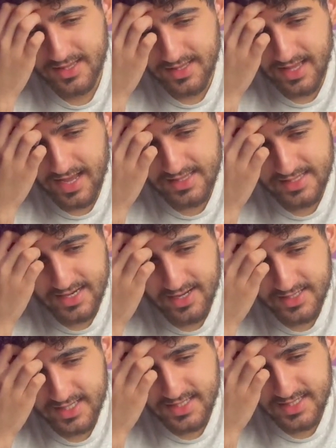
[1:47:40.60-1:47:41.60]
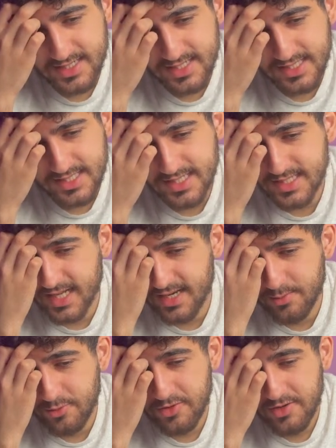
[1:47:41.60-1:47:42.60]
And then I didn't need this
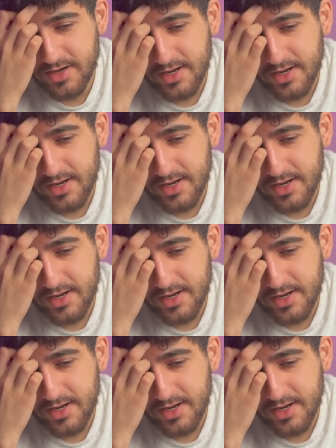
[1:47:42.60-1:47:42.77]
anymore.